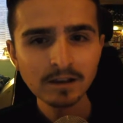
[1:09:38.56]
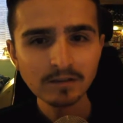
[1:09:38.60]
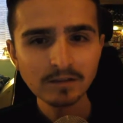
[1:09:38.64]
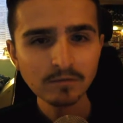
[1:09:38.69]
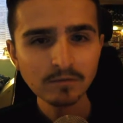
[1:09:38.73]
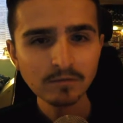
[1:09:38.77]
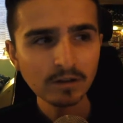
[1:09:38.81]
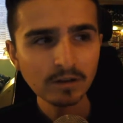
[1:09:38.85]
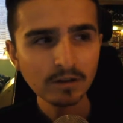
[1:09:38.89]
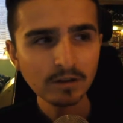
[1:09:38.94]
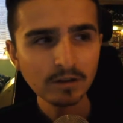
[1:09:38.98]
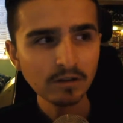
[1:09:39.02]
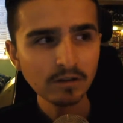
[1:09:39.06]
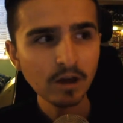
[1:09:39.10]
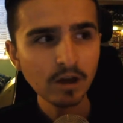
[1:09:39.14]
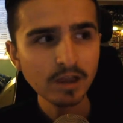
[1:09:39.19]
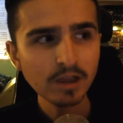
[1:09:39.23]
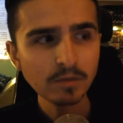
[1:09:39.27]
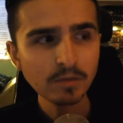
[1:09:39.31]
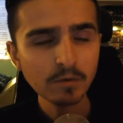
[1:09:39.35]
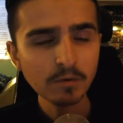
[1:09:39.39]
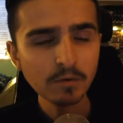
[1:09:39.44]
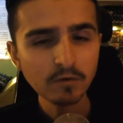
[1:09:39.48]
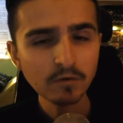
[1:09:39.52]
You had to hide
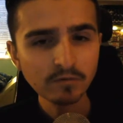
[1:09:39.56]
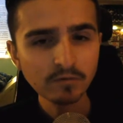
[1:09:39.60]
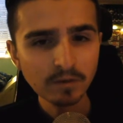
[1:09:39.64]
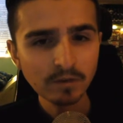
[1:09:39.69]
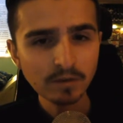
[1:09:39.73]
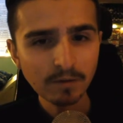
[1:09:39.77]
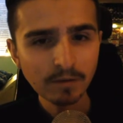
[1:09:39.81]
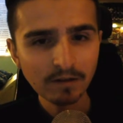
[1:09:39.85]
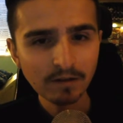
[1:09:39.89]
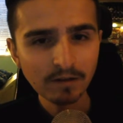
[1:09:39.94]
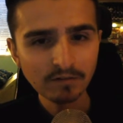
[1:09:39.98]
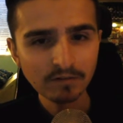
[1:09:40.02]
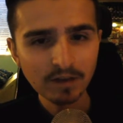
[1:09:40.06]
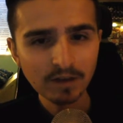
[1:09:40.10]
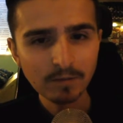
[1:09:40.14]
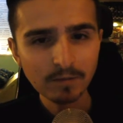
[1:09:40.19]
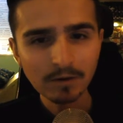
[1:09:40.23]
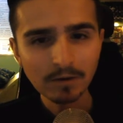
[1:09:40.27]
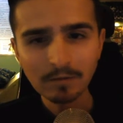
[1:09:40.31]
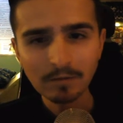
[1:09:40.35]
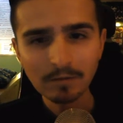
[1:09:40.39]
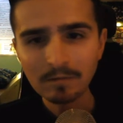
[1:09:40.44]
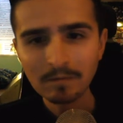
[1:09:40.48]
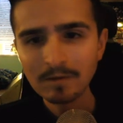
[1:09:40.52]
the booze when the parents came
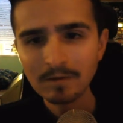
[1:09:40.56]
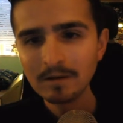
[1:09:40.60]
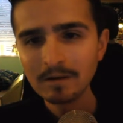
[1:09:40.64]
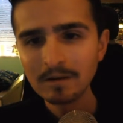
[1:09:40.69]
home.